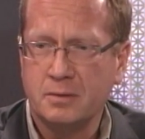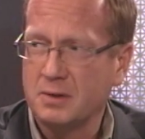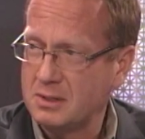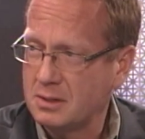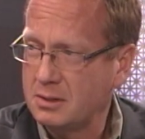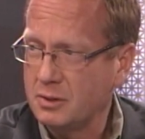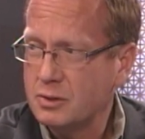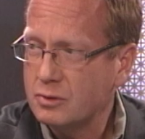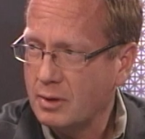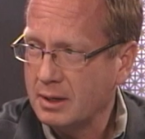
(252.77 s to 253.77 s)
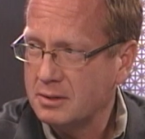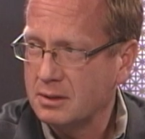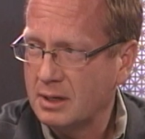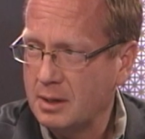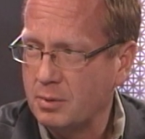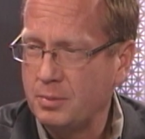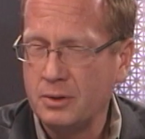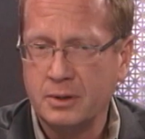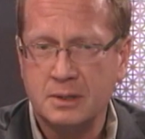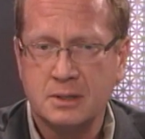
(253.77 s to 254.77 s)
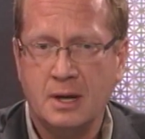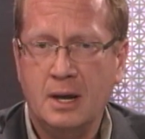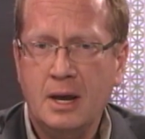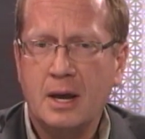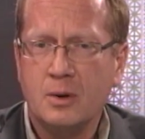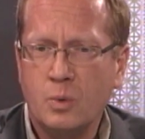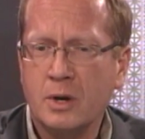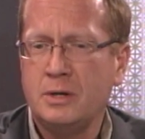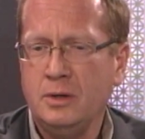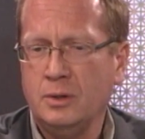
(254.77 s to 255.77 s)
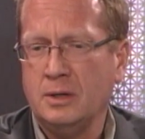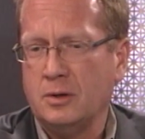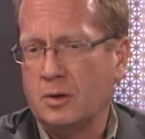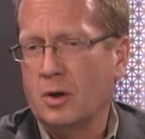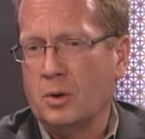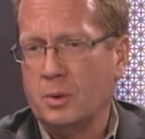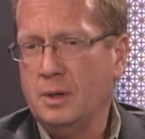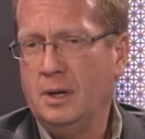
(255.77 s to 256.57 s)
of existing strengths and capabilities, and where do you need to go?